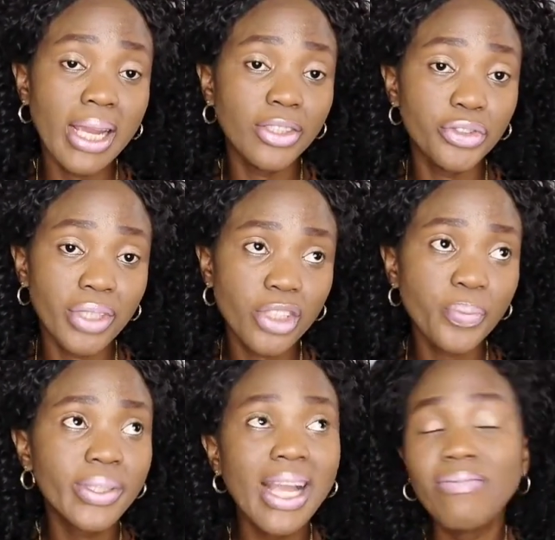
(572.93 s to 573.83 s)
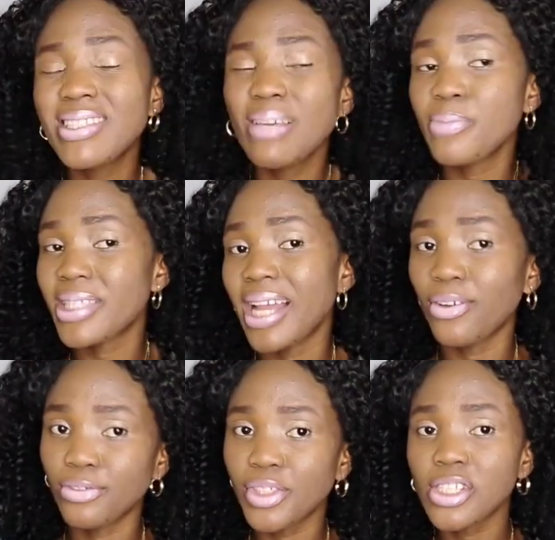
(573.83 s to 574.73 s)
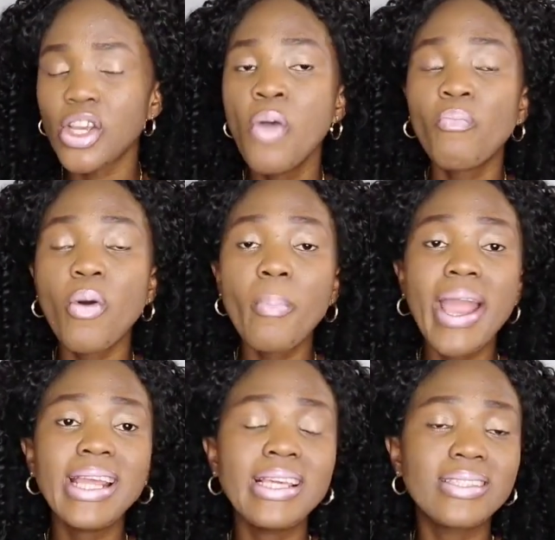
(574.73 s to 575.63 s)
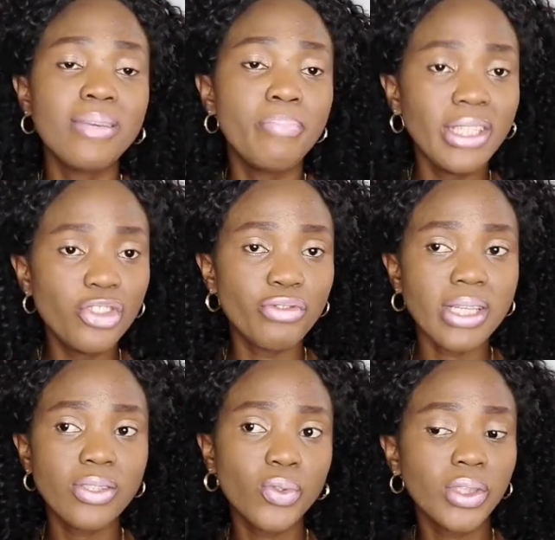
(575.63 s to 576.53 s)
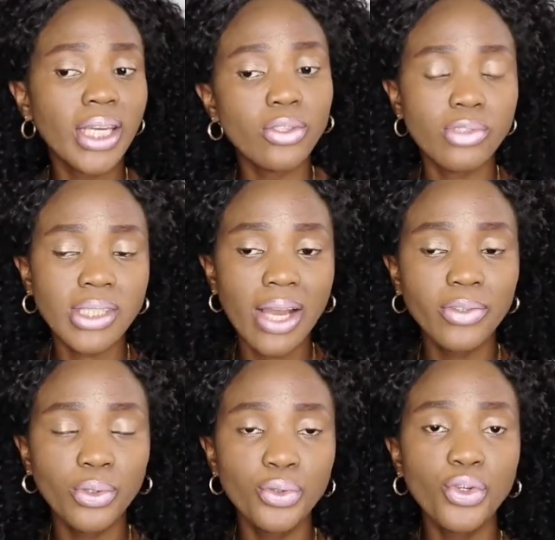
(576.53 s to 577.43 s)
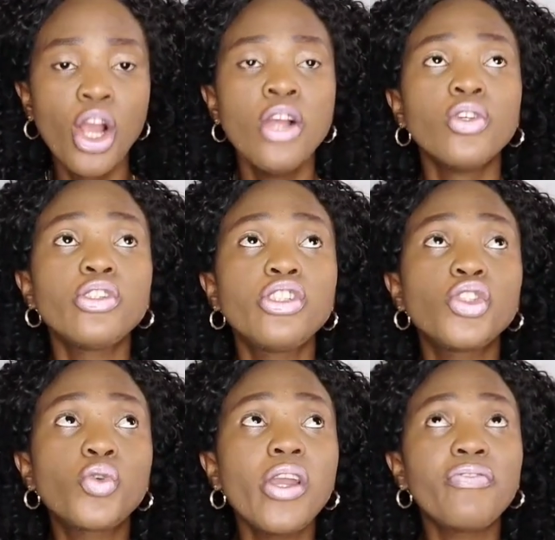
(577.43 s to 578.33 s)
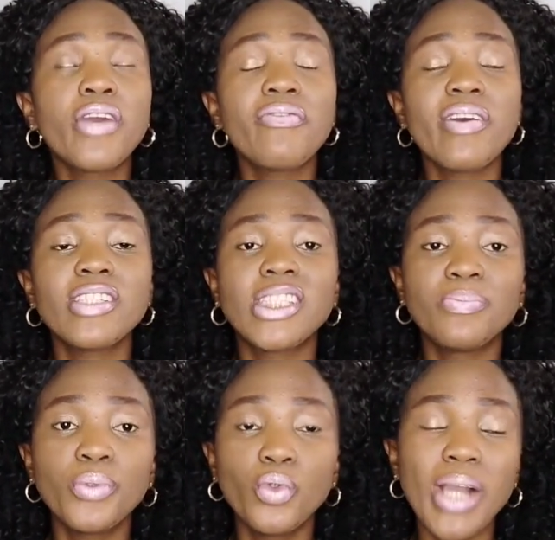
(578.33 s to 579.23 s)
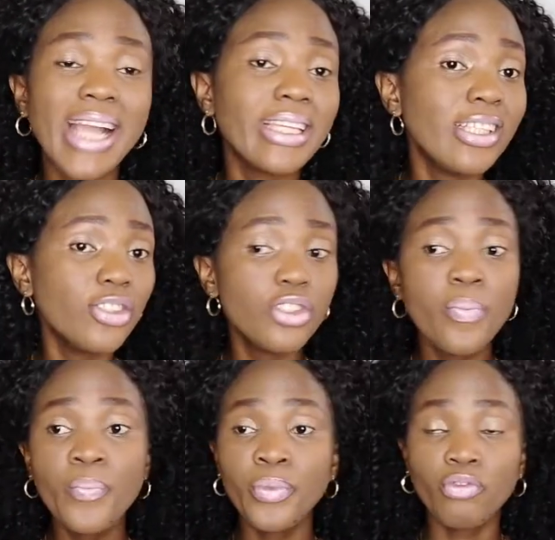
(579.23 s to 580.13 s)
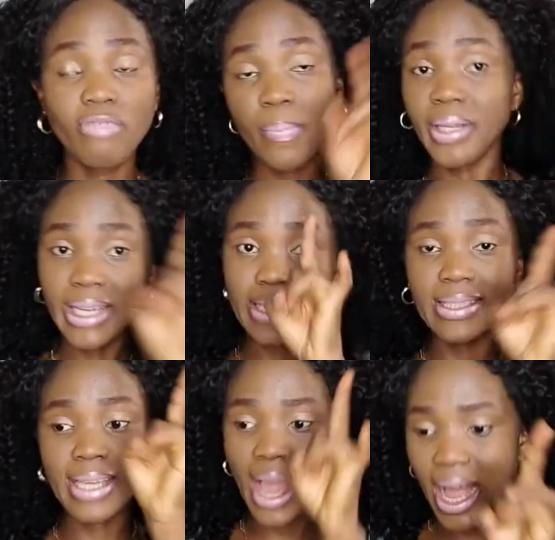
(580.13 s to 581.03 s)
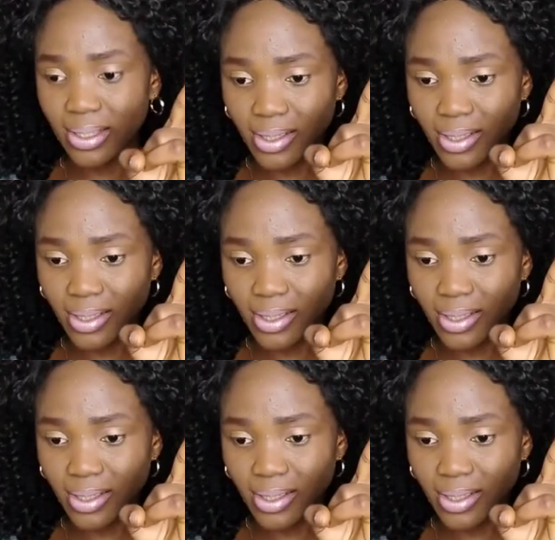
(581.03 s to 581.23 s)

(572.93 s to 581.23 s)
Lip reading: dress, but I have the same style of dress. But mine is a mini dress, so I decided to style the look. So she's going for a very simple look. I didn't replicate the hat,